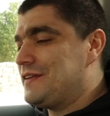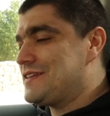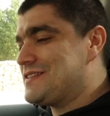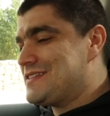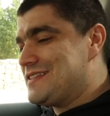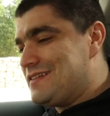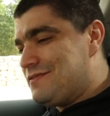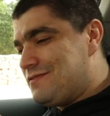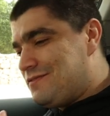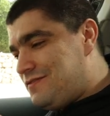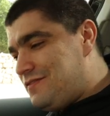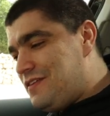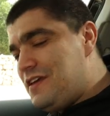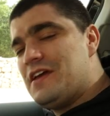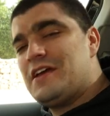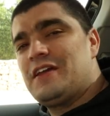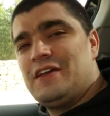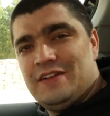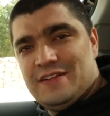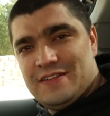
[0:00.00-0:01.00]
That's the
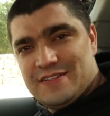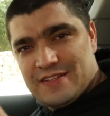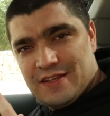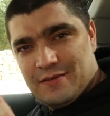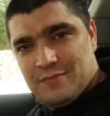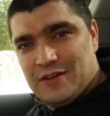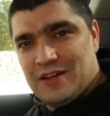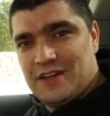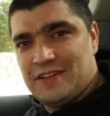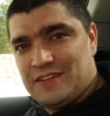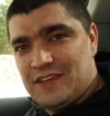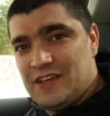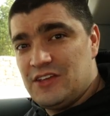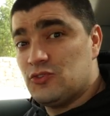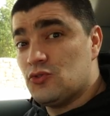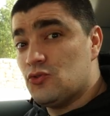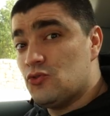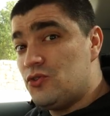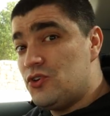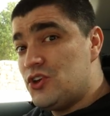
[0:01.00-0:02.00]
vehicle's
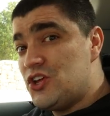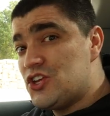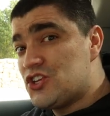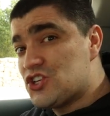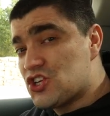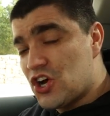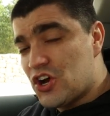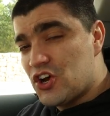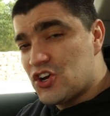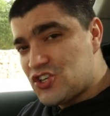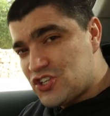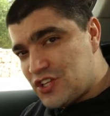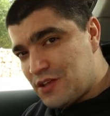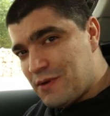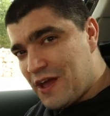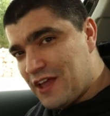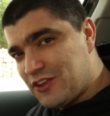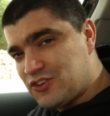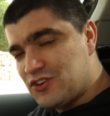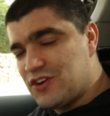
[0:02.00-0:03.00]
ability to recharge
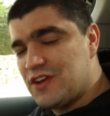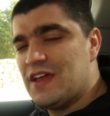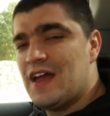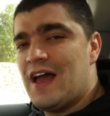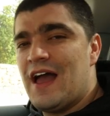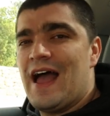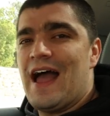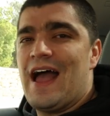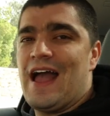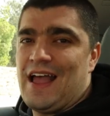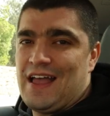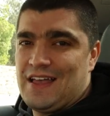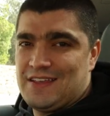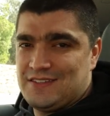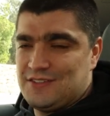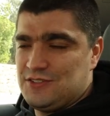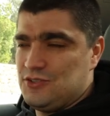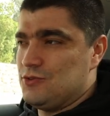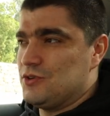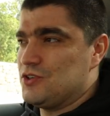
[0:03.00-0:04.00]
the battery
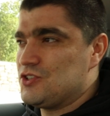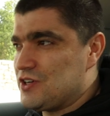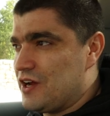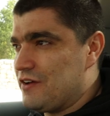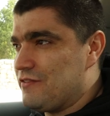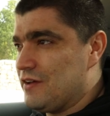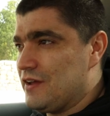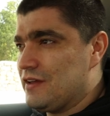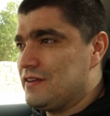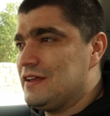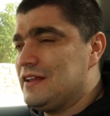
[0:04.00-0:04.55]
as you are driving.